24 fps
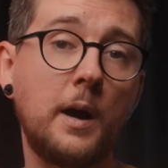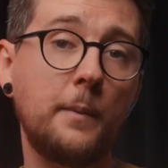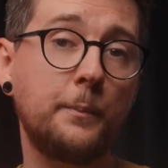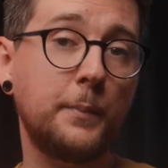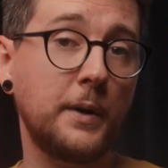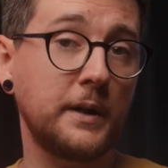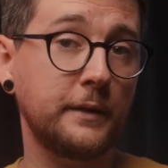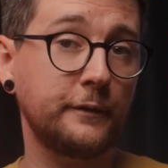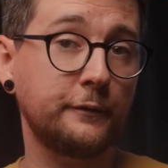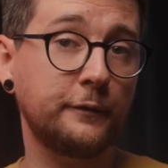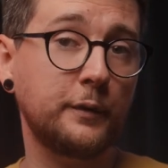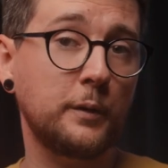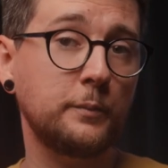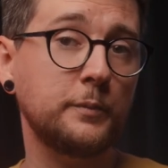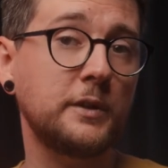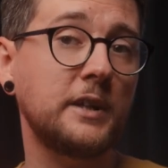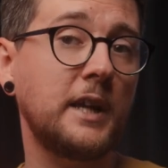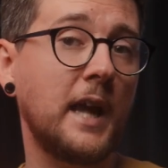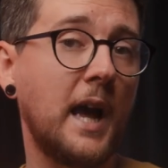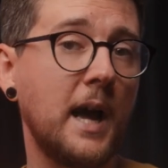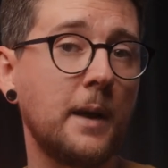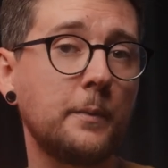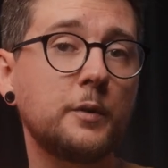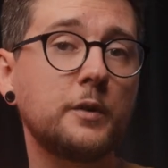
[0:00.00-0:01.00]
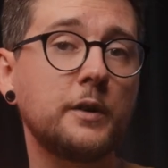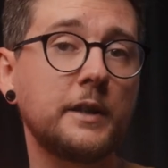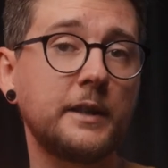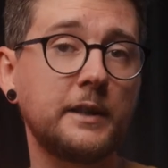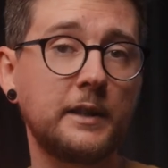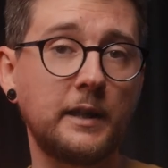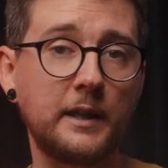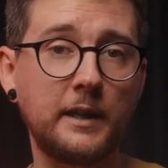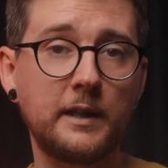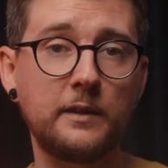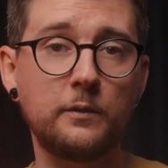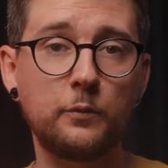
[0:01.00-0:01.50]
apart from the
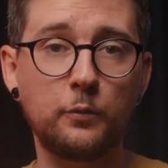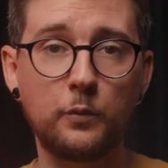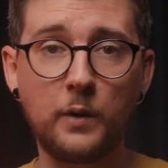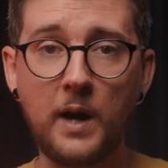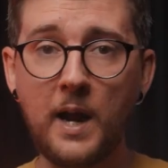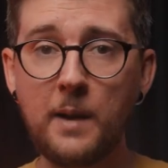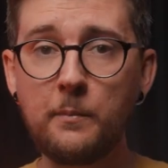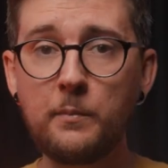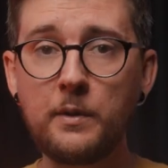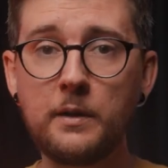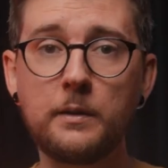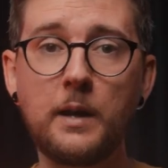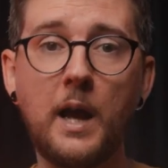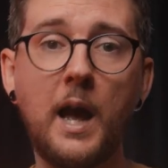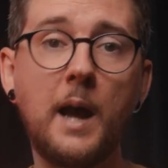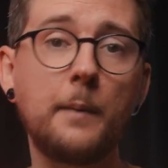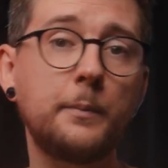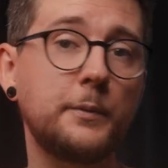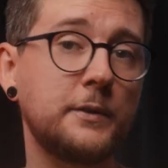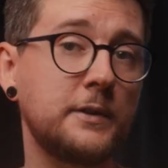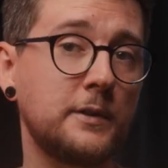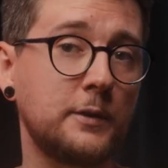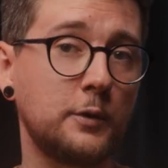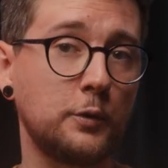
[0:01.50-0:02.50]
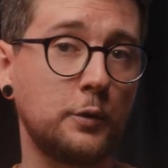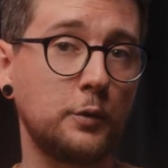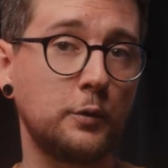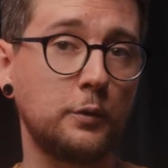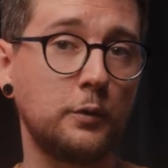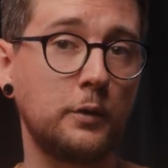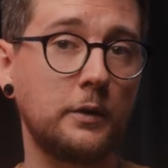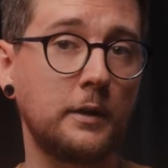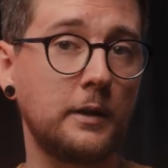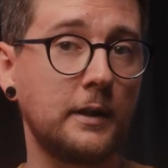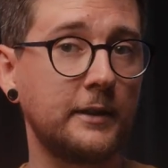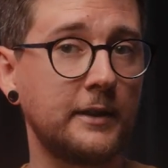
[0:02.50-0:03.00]
upgrade in RAM up
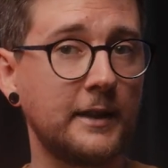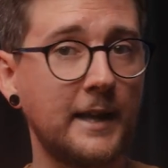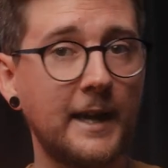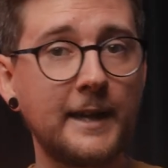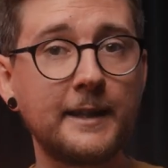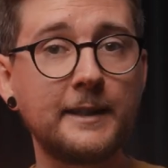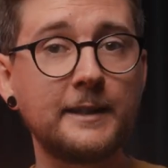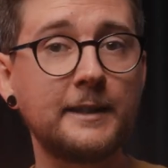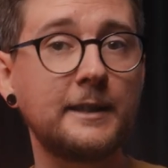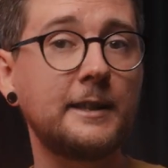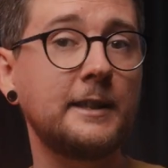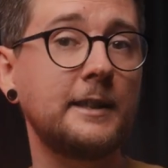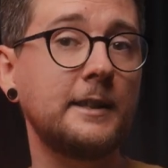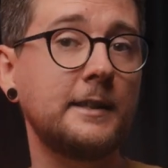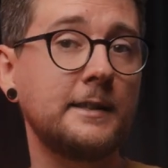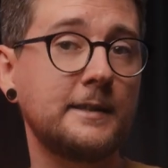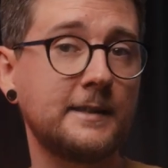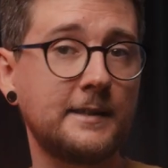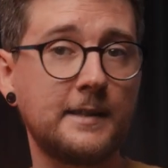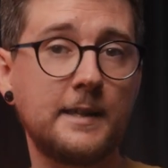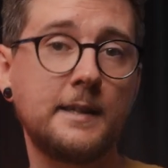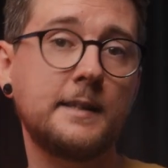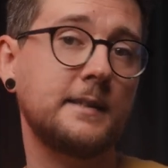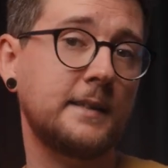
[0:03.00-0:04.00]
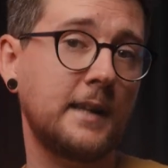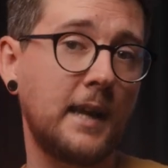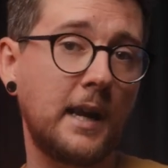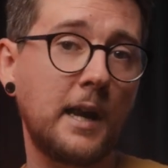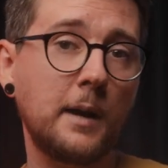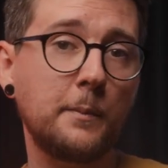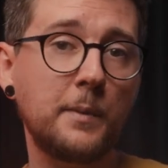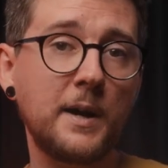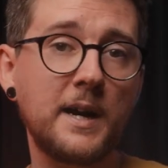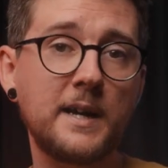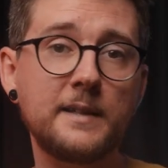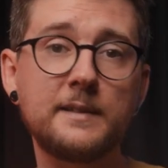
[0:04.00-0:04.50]
to
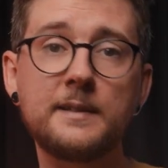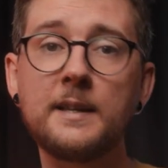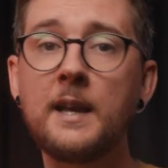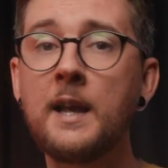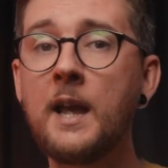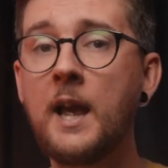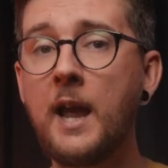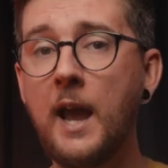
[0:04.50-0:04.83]
96GB